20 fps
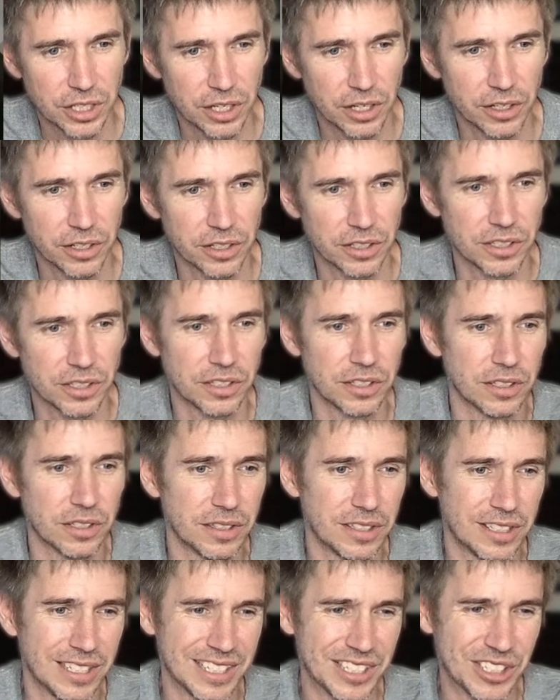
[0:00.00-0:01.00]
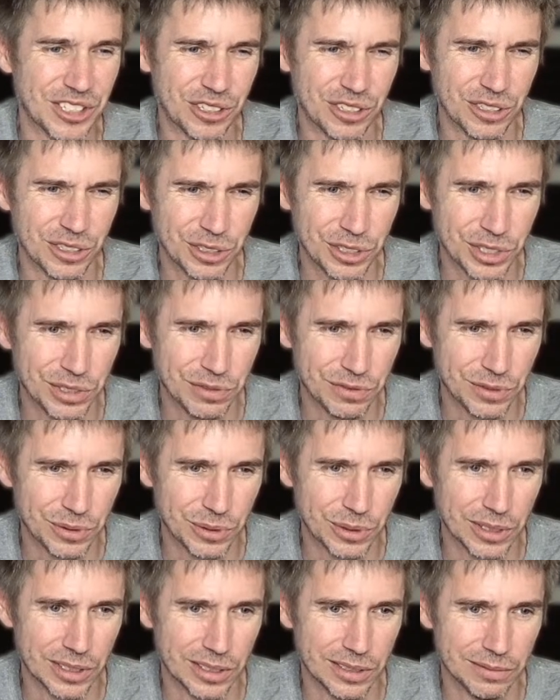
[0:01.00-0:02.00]
harder to search
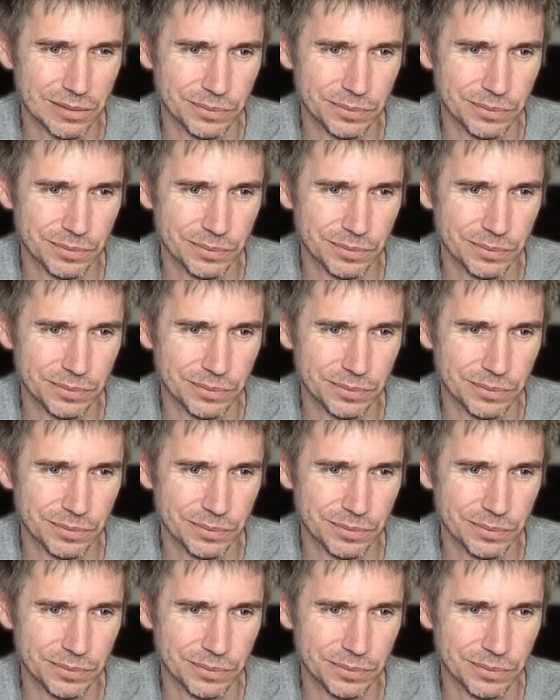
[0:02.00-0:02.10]
for.